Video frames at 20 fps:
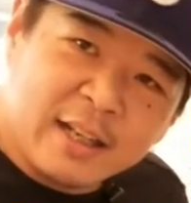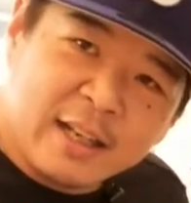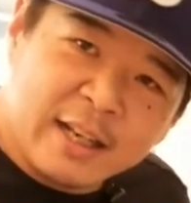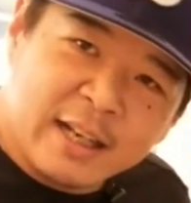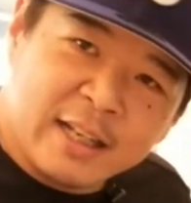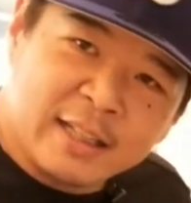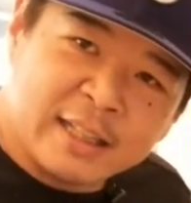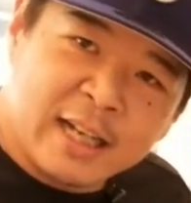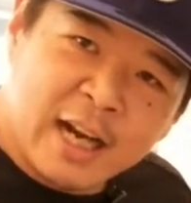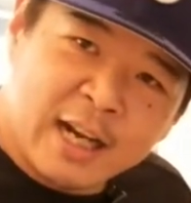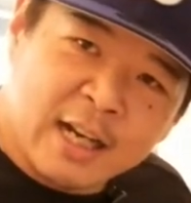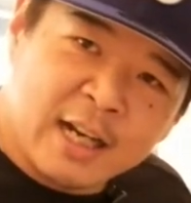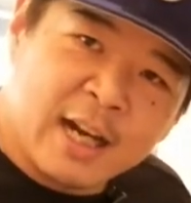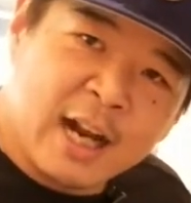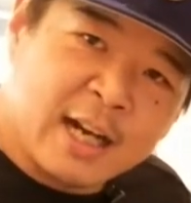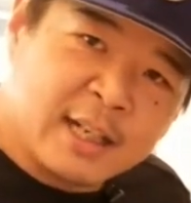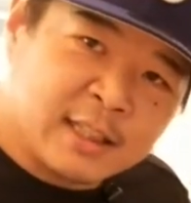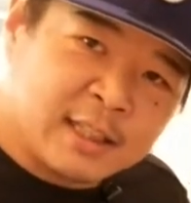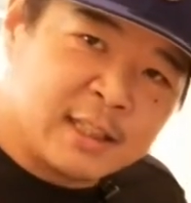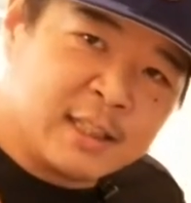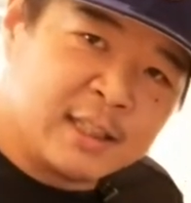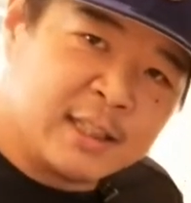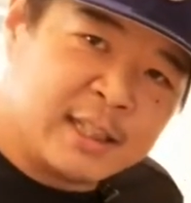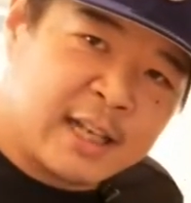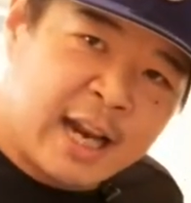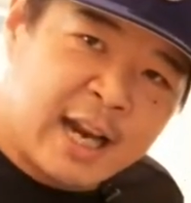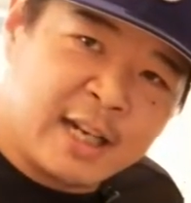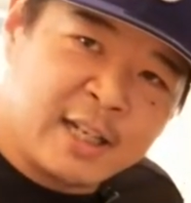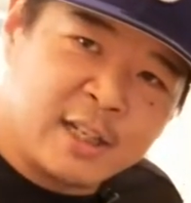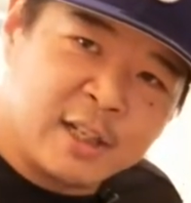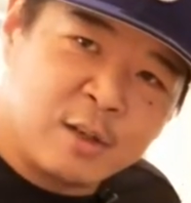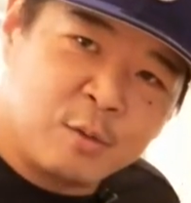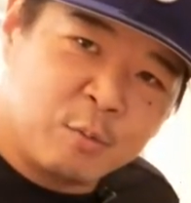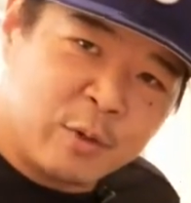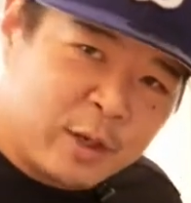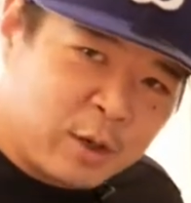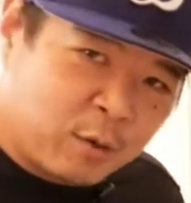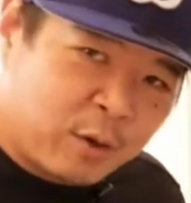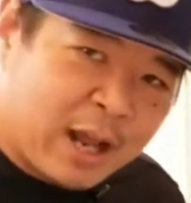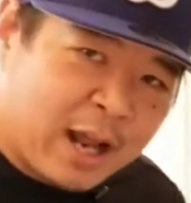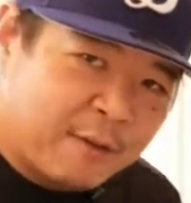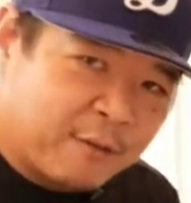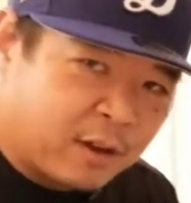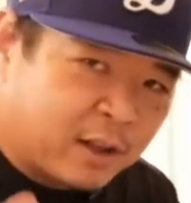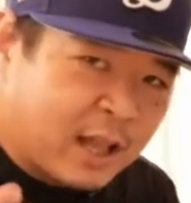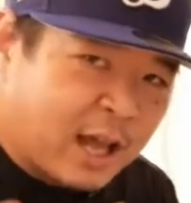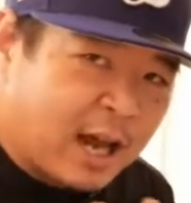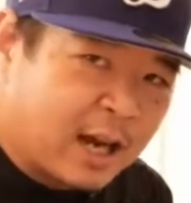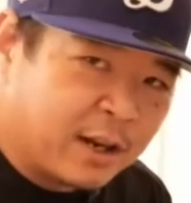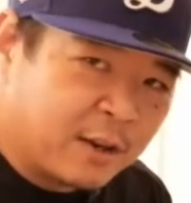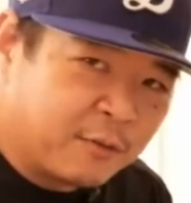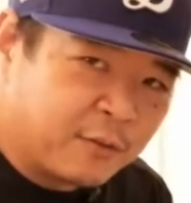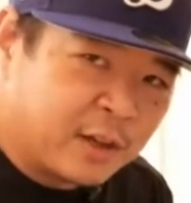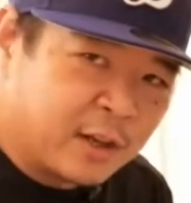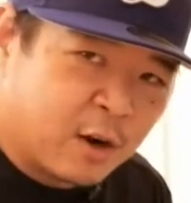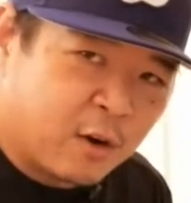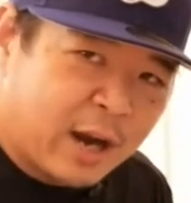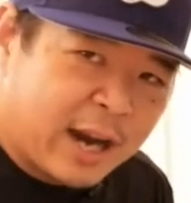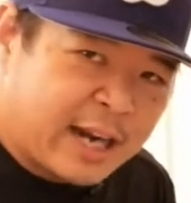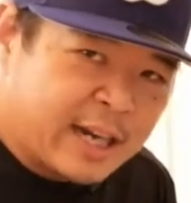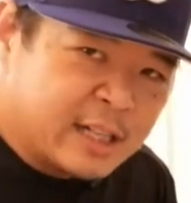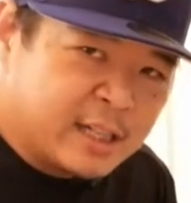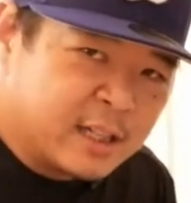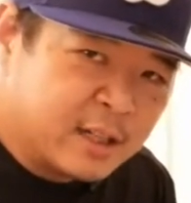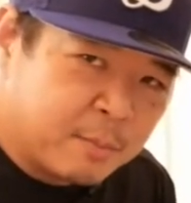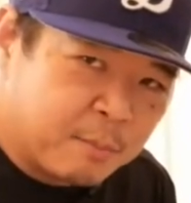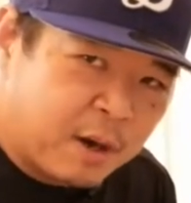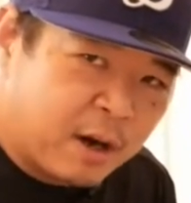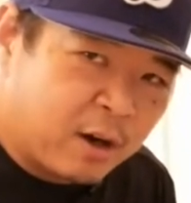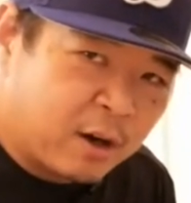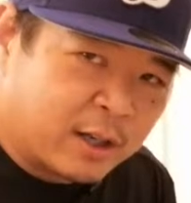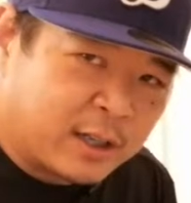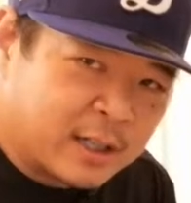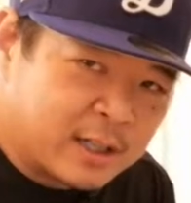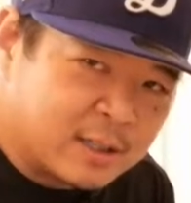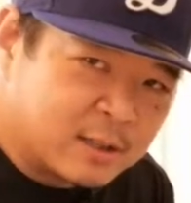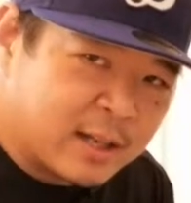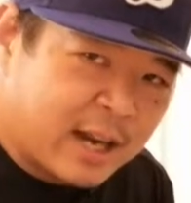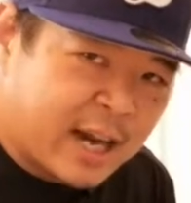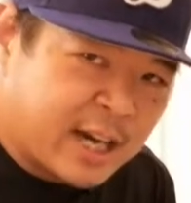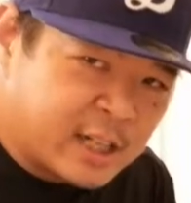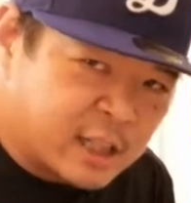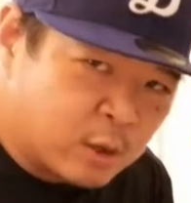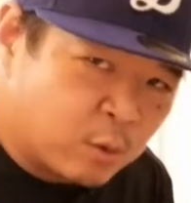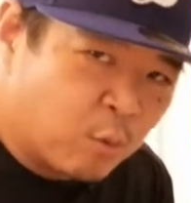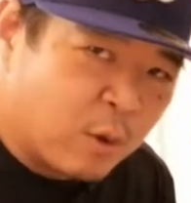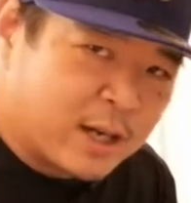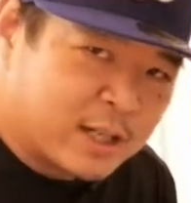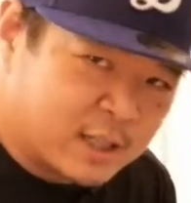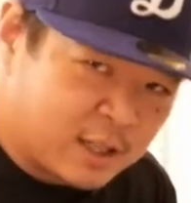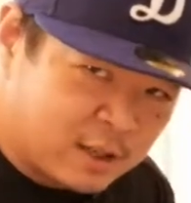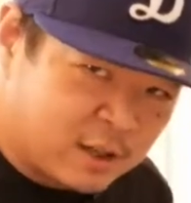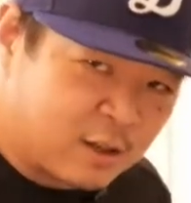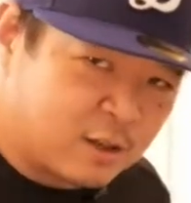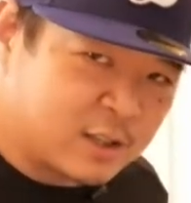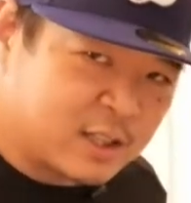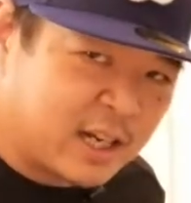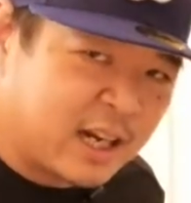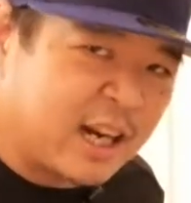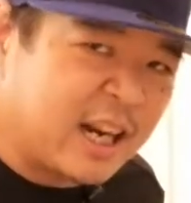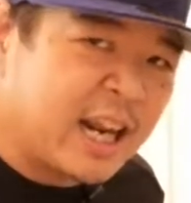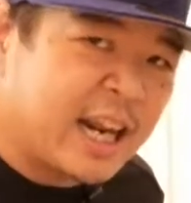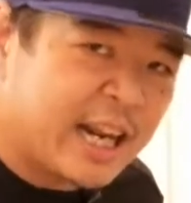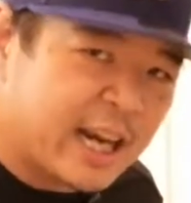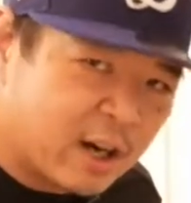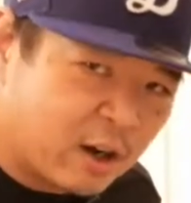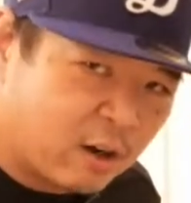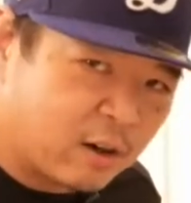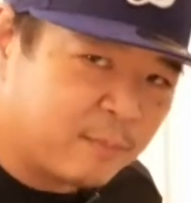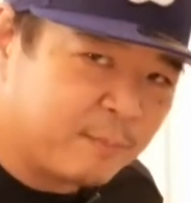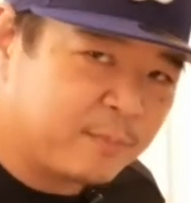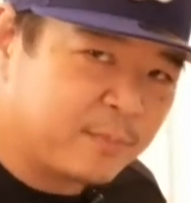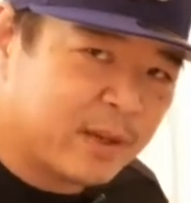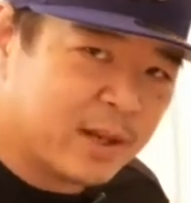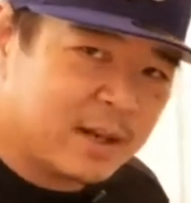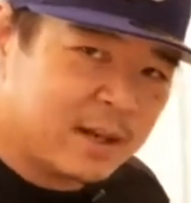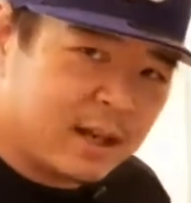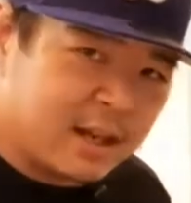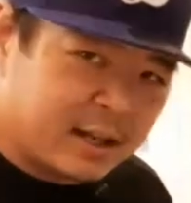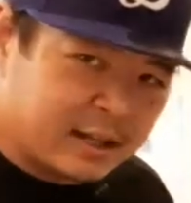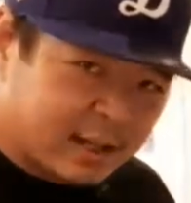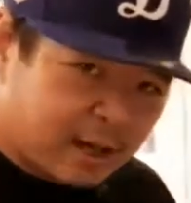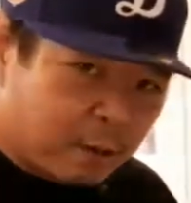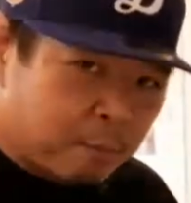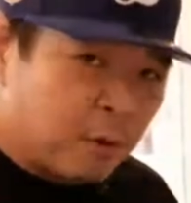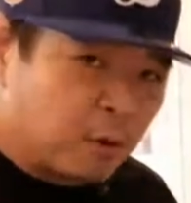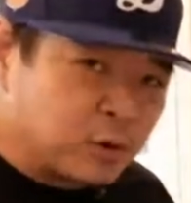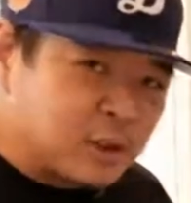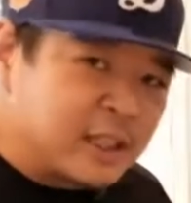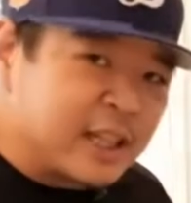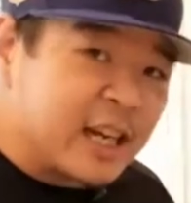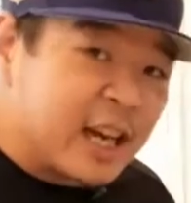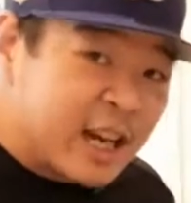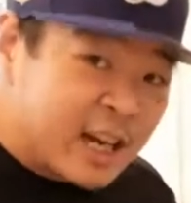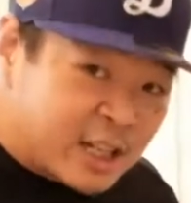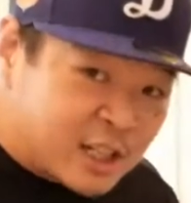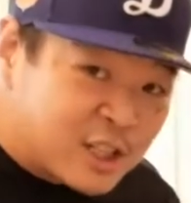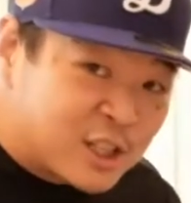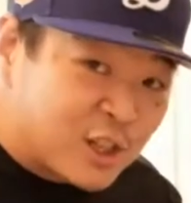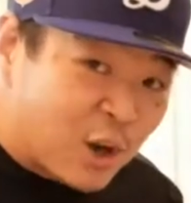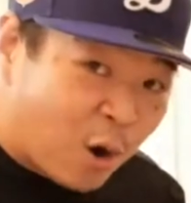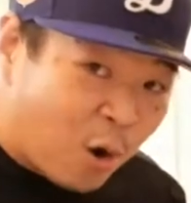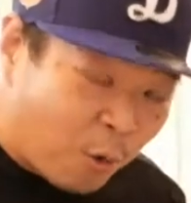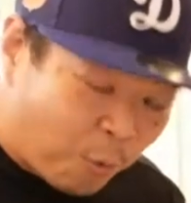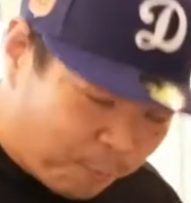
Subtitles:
it's kind of nice because Daejeon, we don't have a lot of, you know, Asian Americans, Asian Westerners here. They're mostly in Seoul.